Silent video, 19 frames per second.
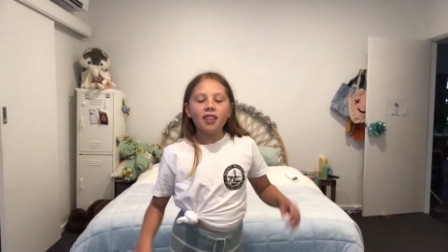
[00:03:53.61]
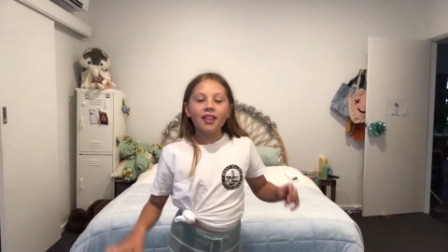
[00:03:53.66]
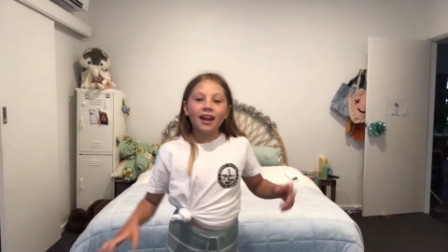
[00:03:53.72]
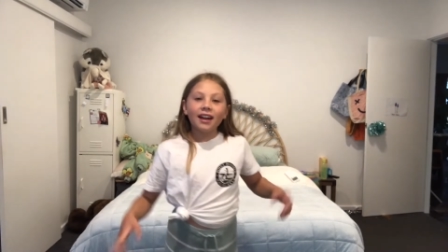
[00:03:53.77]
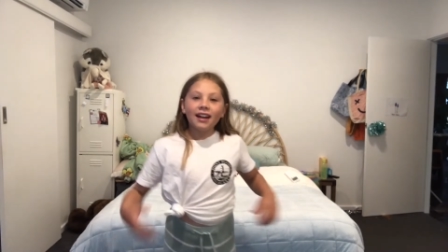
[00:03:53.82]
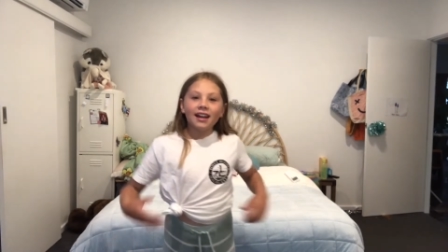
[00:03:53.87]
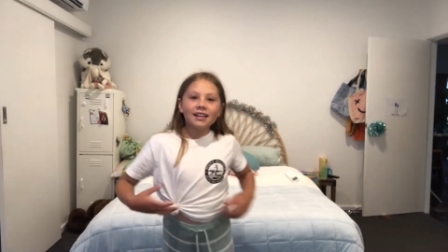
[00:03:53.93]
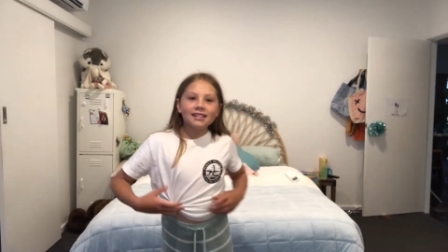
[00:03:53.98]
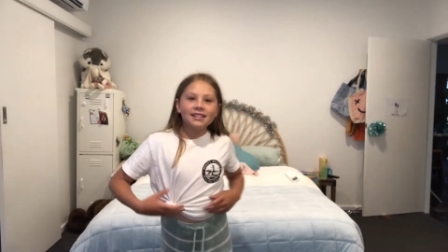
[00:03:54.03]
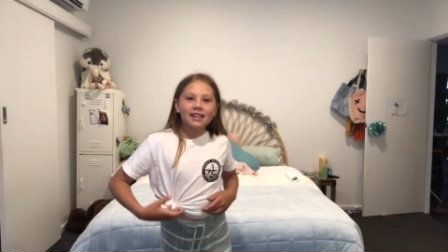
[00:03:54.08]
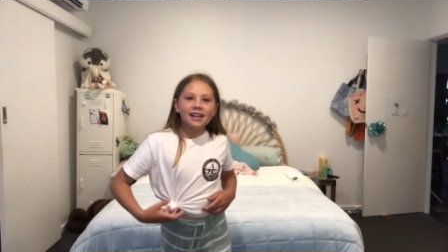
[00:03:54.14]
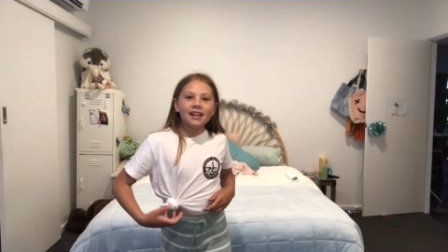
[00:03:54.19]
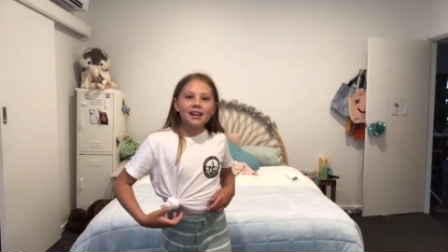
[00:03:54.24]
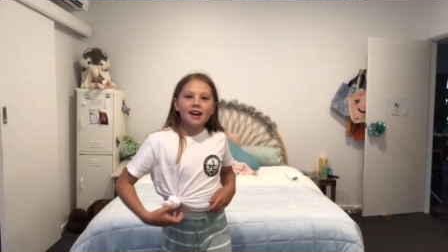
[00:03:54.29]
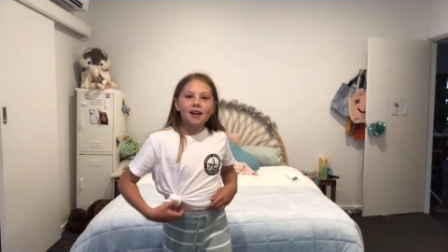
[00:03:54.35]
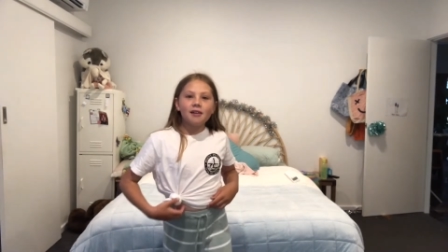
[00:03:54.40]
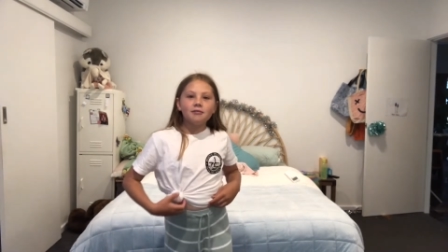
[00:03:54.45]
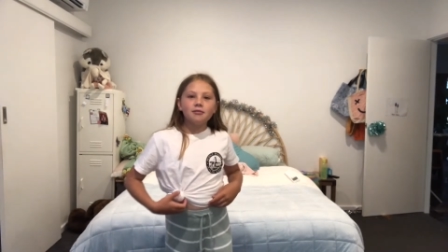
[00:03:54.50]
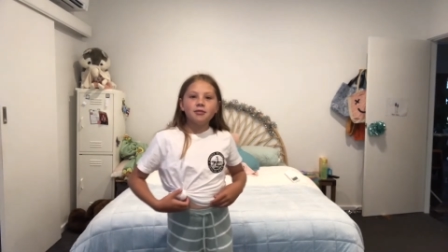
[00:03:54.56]
that I said
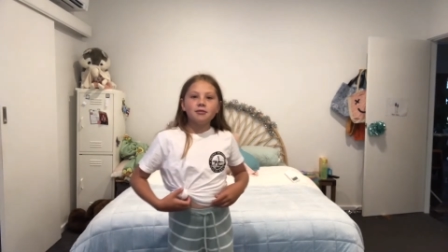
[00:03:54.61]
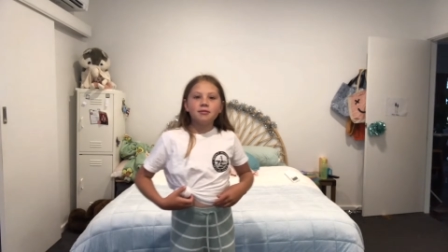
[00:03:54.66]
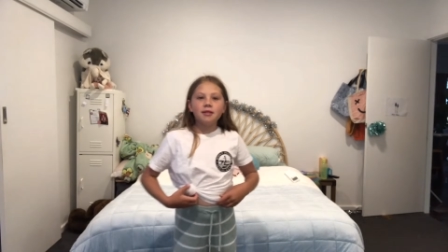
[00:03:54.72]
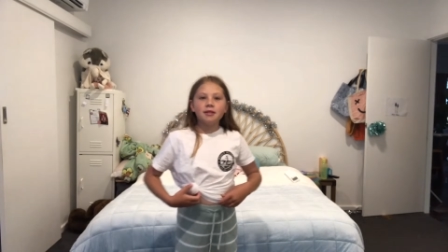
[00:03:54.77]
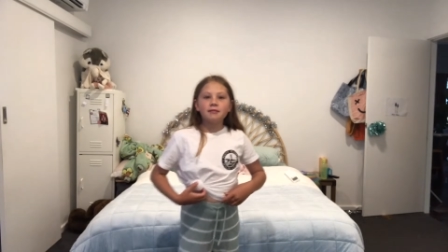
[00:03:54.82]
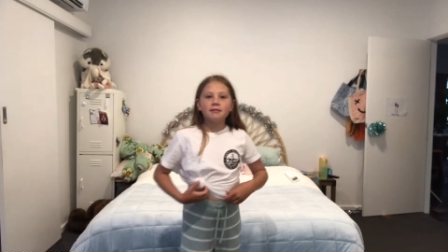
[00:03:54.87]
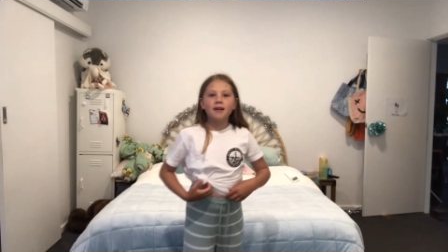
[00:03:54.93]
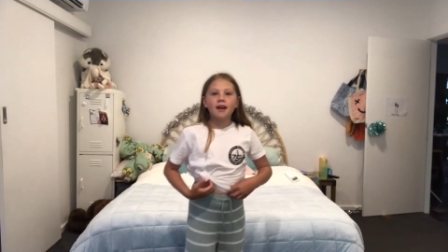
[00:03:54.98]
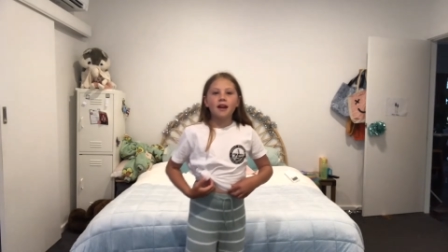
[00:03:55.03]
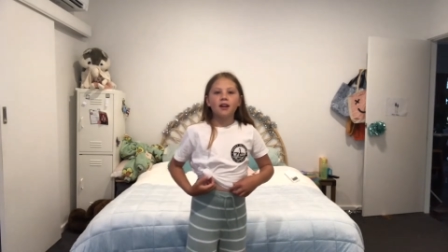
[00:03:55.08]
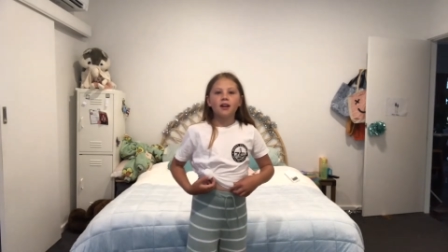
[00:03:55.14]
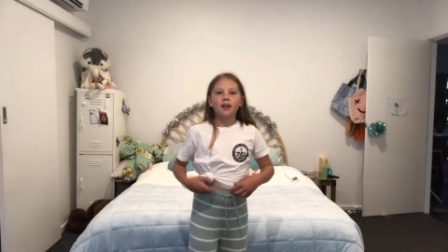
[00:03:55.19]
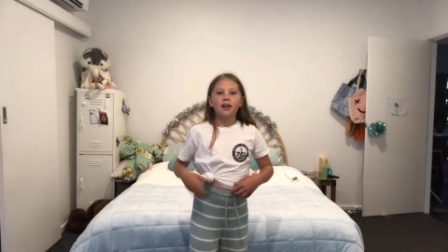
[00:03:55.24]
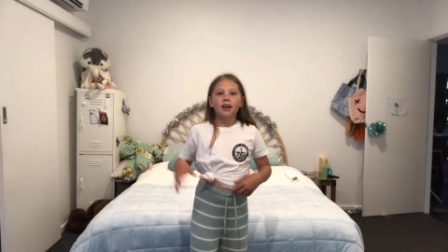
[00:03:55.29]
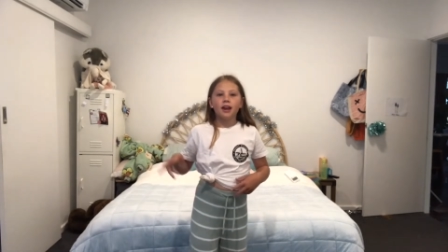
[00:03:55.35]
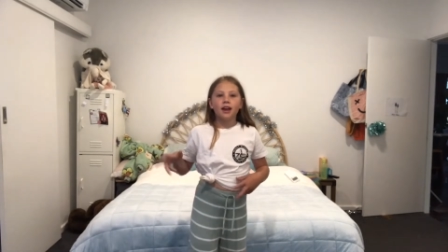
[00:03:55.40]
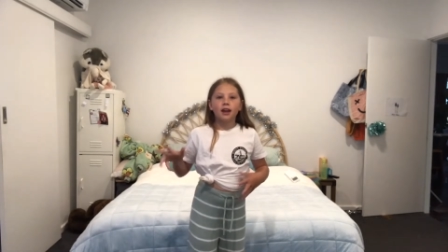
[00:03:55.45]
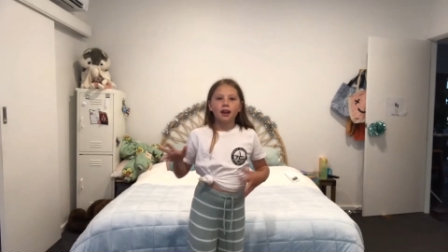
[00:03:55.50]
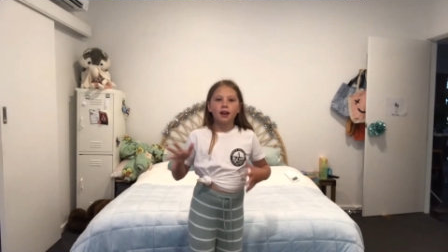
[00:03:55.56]
I would be
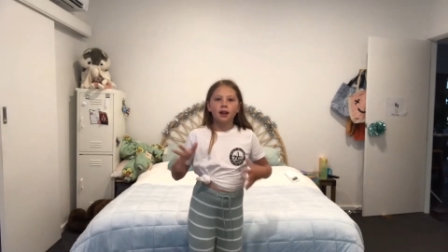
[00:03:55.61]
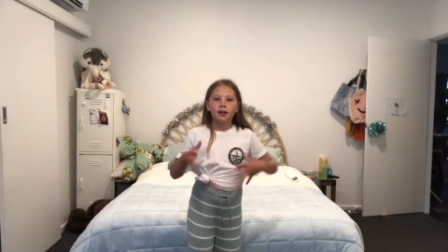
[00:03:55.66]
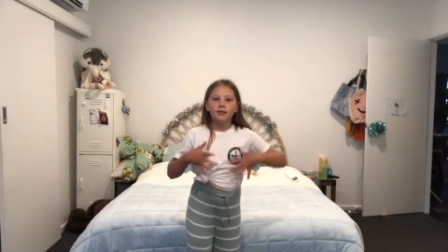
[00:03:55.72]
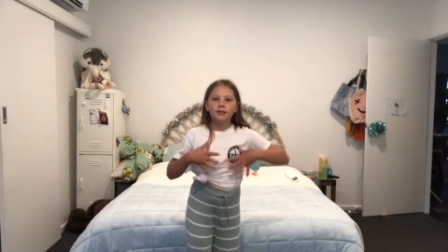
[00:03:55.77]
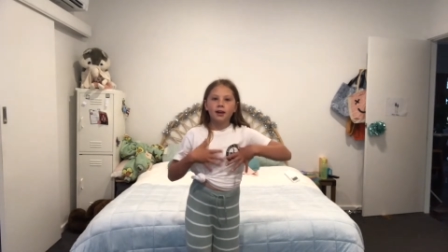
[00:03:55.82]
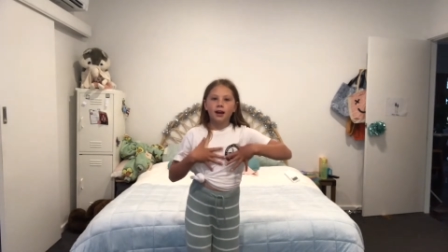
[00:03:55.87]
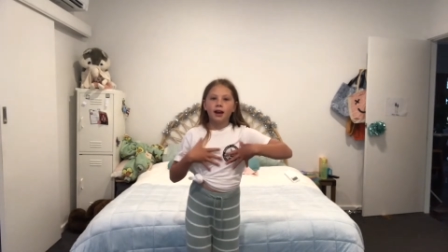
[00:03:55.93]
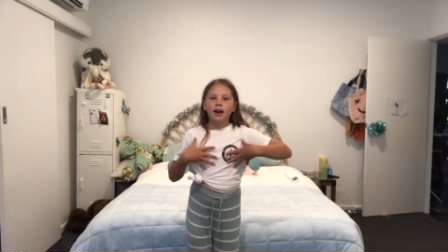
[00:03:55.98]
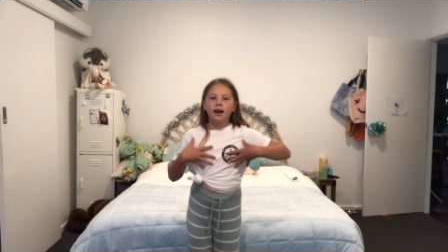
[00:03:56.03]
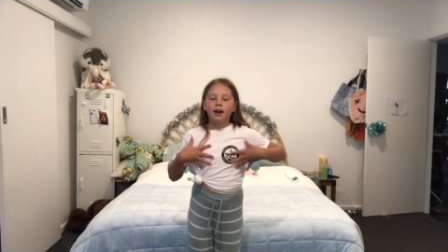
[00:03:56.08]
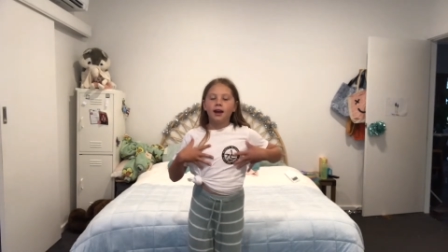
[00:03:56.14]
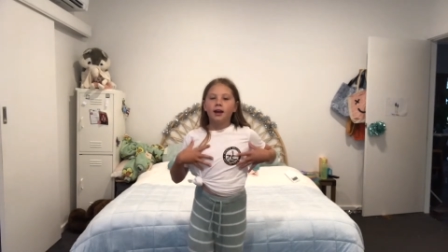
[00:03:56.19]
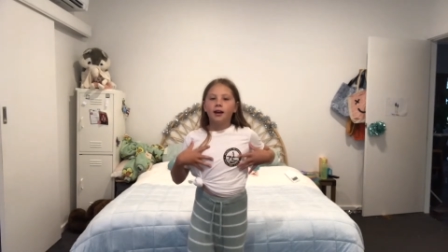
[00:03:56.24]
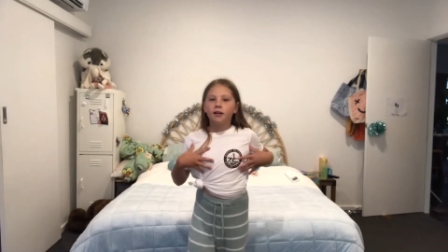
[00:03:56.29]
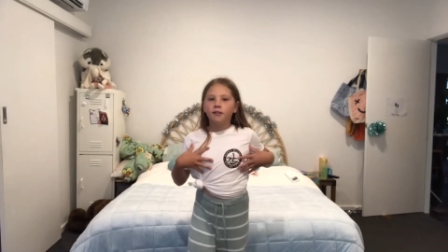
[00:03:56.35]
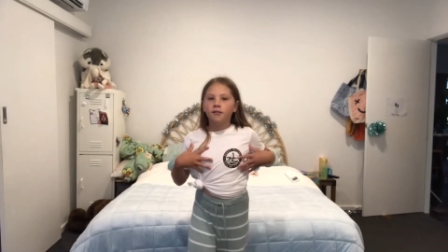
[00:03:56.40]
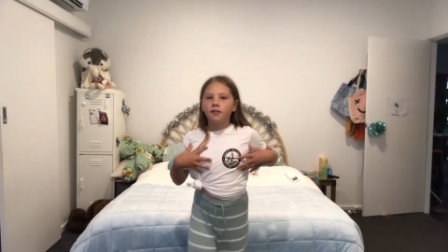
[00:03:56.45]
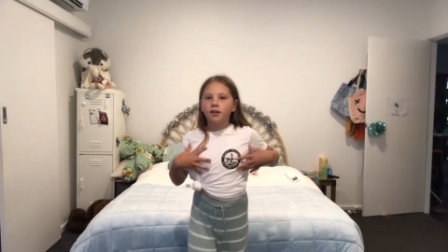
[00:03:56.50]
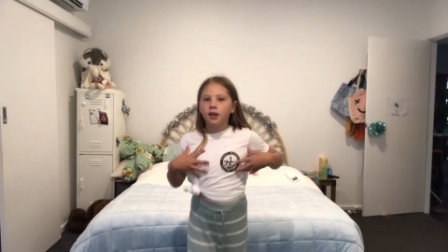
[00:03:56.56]
wearing and I
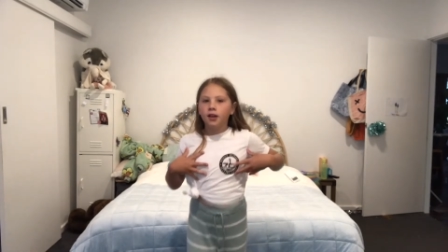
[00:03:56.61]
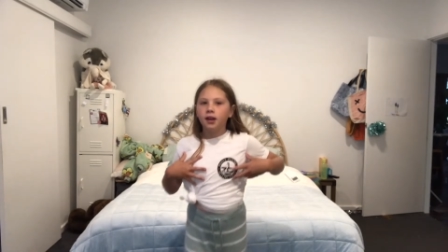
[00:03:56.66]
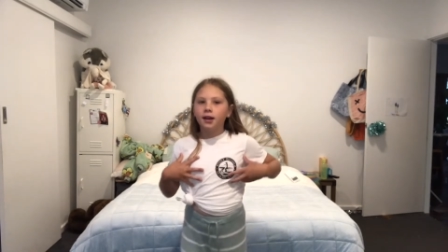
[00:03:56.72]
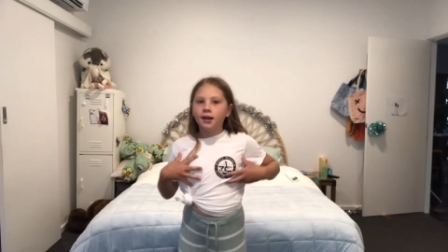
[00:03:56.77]
have